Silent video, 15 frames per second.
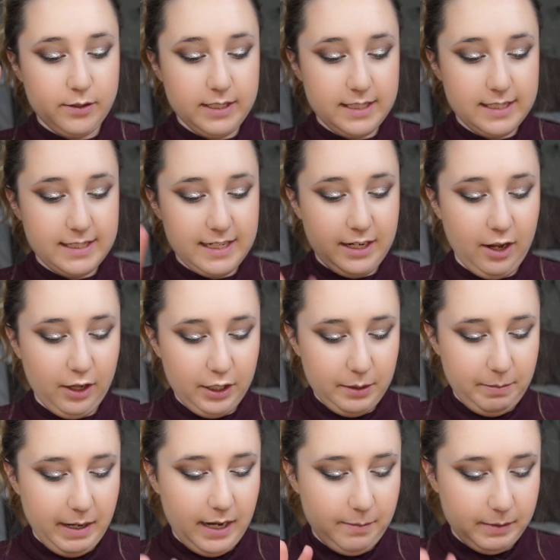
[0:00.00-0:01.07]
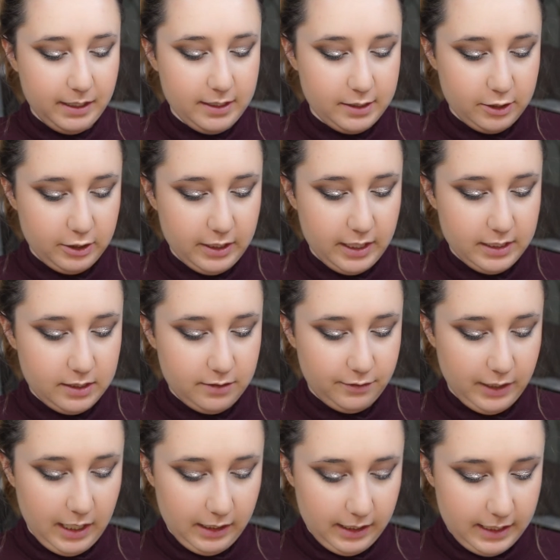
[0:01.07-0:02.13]
this is the ColourPop Luster Dust
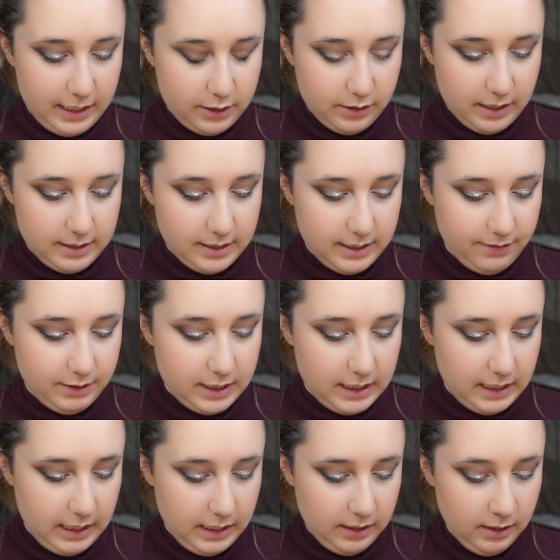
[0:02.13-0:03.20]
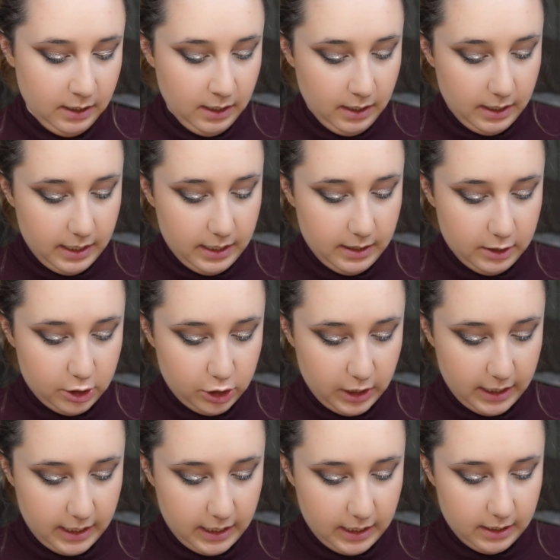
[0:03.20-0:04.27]
for Holiday 2017 in the
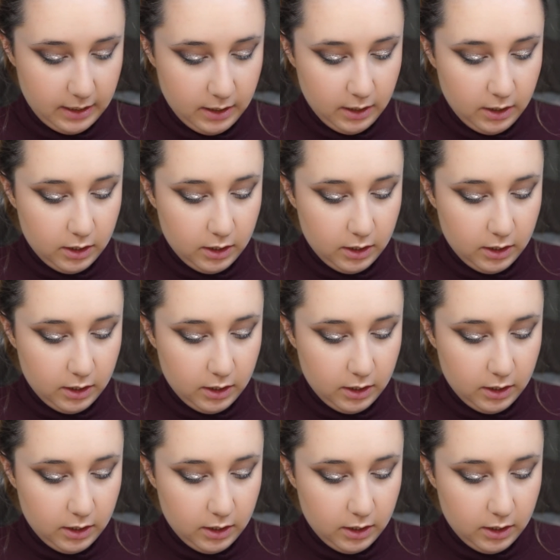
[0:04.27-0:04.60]
shade